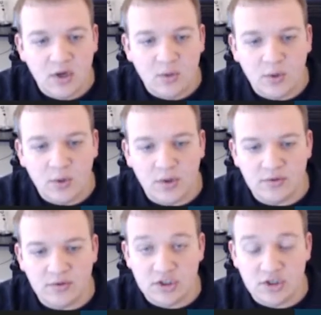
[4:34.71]
We're going
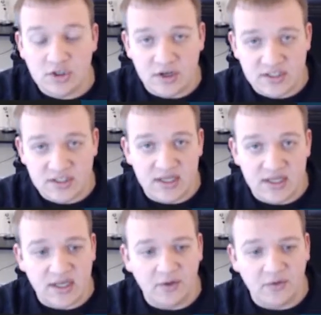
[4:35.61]
to ensure that our site
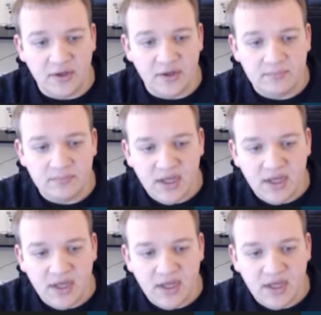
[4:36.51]
is healthy,